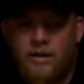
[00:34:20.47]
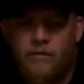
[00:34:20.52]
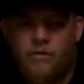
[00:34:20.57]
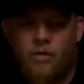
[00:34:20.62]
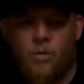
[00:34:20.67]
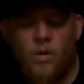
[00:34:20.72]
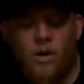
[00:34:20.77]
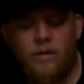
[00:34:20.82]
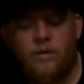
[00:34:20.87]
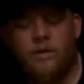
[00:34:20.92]
If
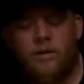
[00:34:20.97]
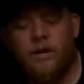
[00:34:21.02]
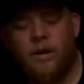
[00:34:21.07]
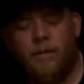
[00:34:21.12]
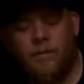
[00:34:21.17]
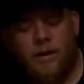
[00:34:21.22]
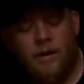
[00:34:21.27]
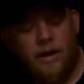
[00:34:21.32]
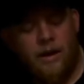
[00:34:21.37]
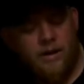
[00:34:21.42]
you want
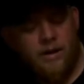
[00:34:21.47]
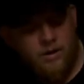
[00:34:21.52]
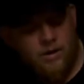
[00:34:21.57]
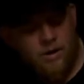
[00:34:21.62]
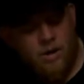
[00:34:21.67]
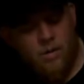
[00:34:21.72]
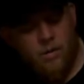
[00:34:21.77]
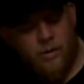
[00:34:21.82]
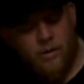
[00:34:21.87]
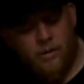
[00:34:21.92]
something, let us
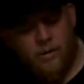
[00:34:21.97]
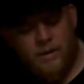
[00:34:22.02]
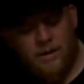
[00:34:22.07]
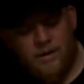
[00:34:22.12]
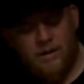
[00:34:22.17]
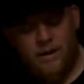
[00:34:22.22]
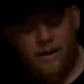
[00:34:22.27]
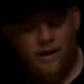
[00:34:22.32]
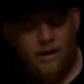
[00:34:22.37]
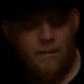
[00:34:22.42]
know. We're going to be
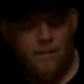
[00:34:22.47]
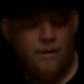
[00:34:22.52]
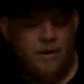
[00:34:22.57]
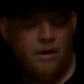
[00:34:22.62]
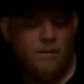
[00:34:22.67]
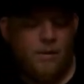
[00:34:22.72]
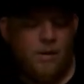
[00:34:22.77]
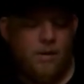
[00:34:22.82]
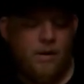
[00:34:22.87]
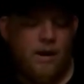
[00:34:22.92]
setting up an
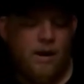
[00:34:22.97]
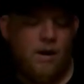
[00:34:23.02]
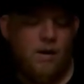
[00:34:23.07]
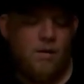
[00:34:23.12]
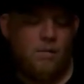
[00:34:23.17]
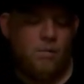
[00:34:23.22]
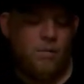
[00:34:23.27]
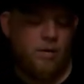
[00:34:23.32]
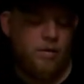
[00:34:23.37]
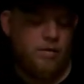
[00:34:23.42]
email
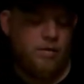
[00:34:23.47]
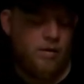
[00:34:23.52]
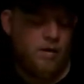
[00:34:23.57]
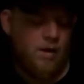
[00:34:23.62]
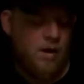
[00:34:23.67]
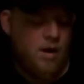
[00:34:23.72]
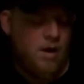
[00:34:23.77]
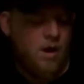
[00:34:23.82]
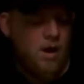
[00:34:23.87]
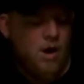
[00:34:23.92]
account with
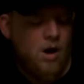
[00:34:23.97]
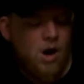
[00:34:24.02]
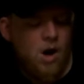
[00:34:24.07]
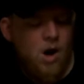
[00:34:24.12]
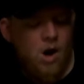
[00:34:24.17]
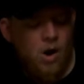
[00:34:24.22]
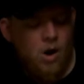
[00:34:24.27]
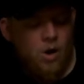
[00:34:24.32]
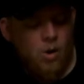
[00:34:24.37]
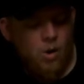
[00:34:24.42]

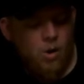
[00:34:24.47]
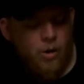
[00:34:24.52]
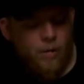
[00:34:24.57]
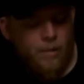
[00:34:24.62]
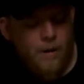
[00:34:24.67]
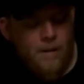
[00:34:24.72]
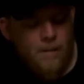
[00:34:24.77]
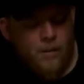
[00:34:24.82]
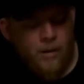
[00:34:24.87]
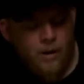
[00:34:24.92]
our order
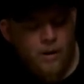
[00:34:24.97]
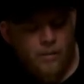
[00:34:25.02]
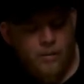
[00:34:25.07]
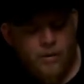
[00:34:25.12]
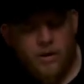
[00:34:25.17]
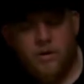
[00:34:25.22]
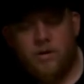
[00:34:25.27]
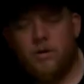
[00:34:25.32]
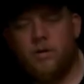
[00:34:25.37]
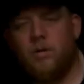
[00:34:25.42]
people here
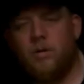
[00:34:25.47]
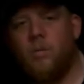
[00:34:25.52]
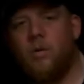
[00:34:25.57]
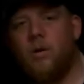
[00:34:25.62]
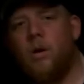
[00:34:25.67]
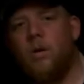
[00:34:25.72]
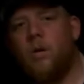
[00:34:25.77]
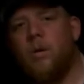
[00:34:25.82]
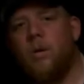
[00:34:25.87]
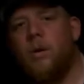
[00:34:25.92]
pretty soon. We're
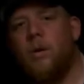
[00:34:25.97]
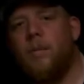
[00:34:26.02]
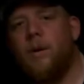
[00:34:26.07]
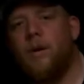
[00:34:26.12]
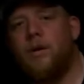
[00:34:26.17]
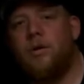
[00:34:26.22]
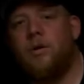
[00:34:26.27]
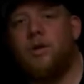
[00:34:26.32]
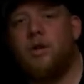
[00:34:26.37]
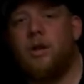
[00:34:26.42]
going to order a
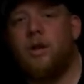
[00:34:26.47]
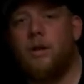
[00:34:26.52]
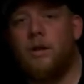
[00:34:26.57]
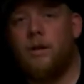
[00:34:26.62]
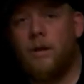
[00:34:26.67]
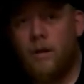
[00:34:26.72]
bunch of shit.